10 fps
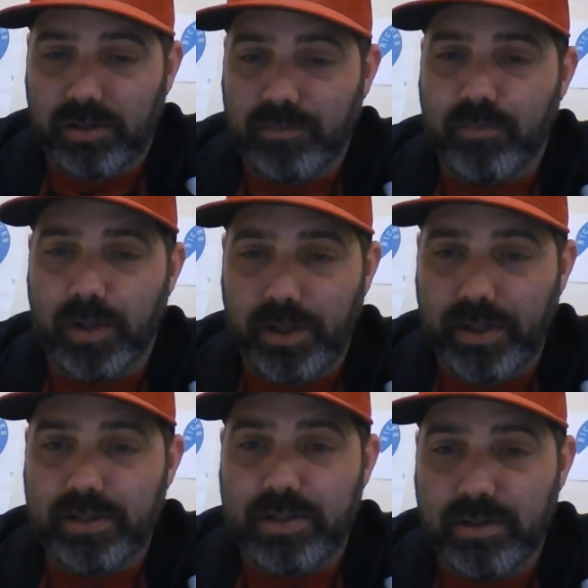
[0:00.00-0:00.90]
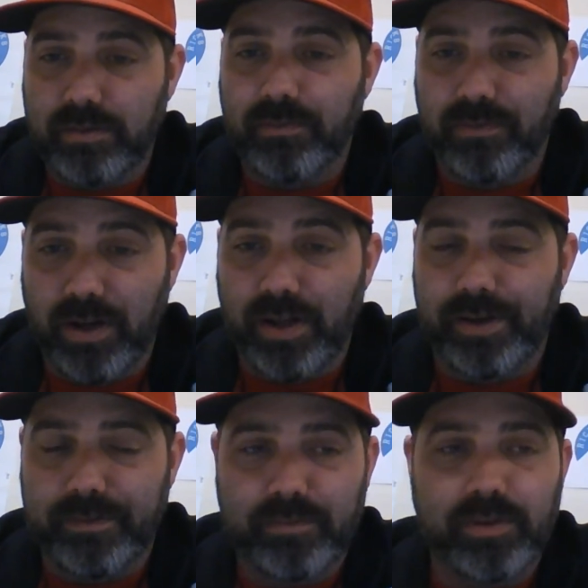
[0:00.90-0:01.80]
Mondays.
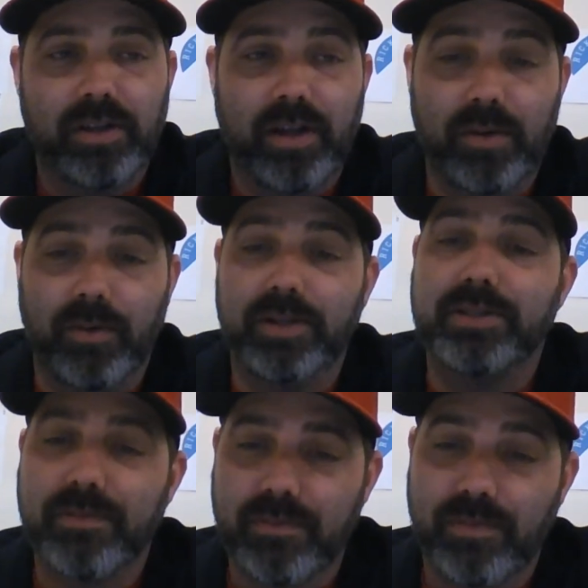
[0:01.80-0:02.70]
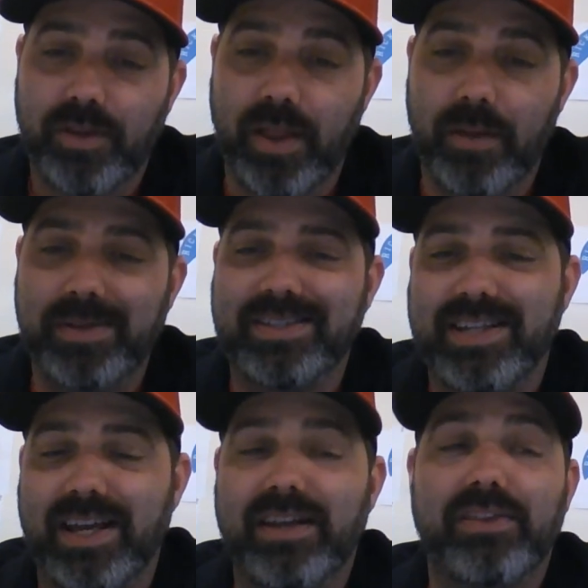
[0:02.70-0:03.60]
Fun. Anyways, with all that being
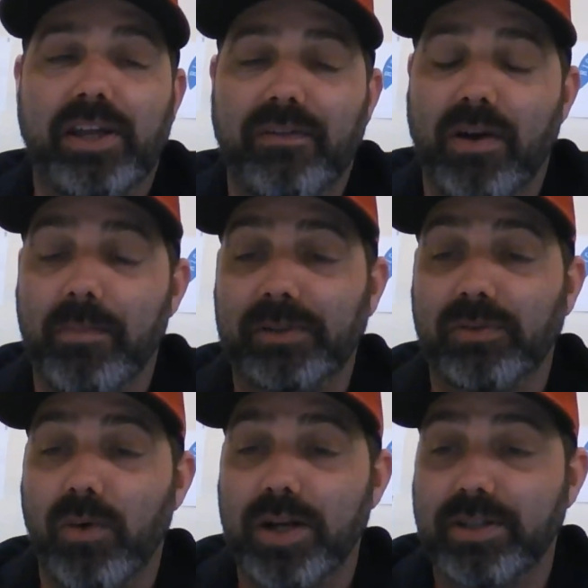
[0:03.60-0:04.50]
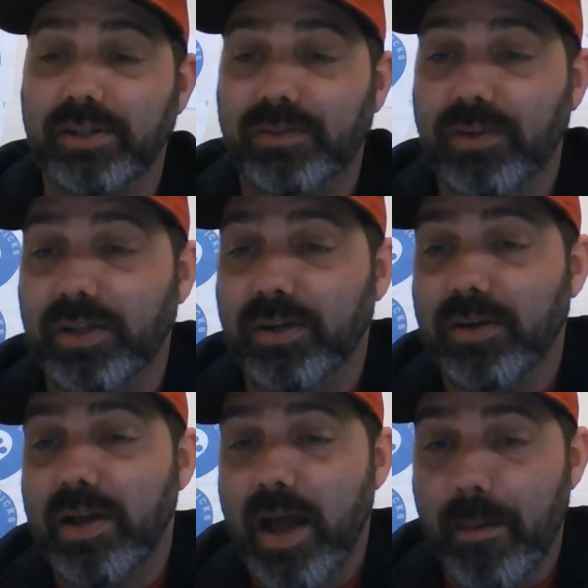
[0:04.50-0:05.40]
said, thank you very much for watching this video.
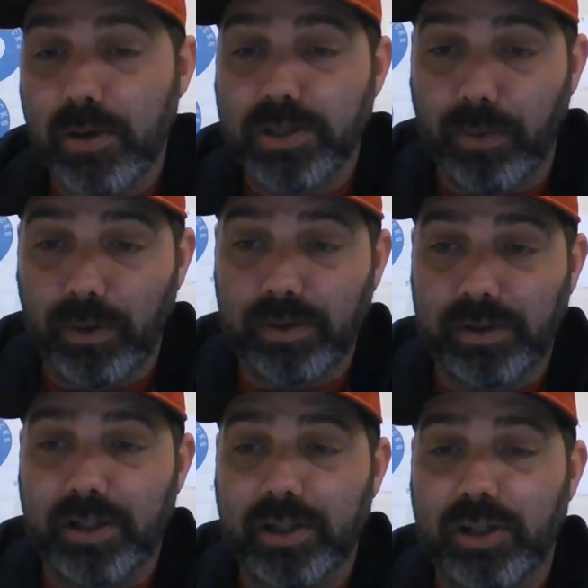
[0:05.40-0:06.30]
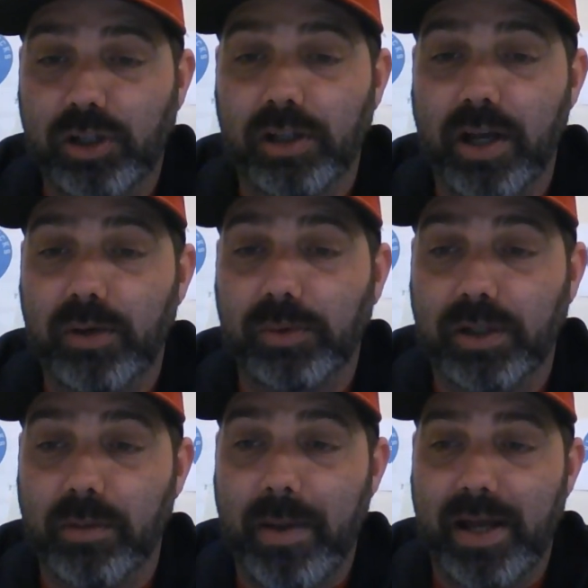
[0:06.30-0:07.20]
And most importantly, good luck with
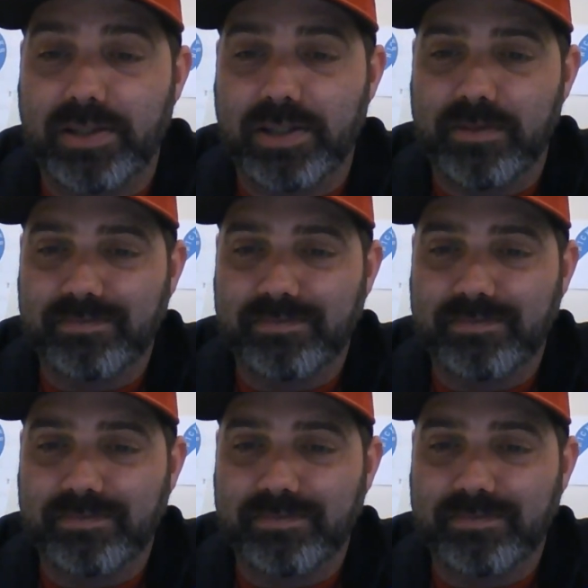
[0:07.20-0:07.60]
your bets.